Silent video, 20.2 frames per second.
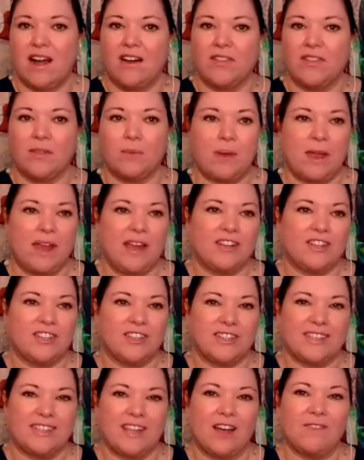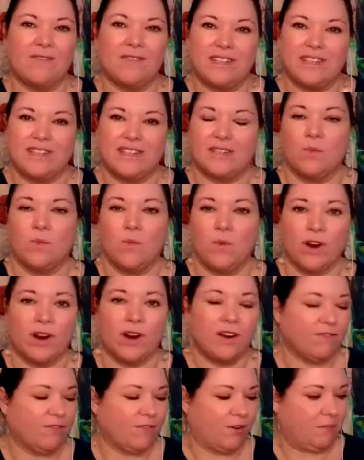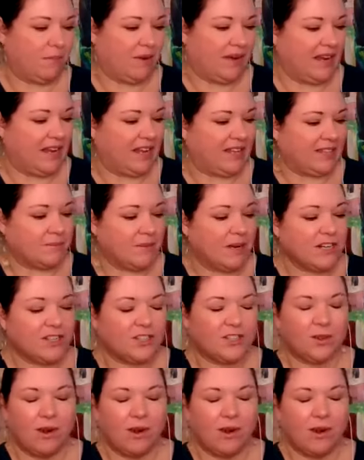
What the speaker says: on the page itself, it doesn't work for me as much.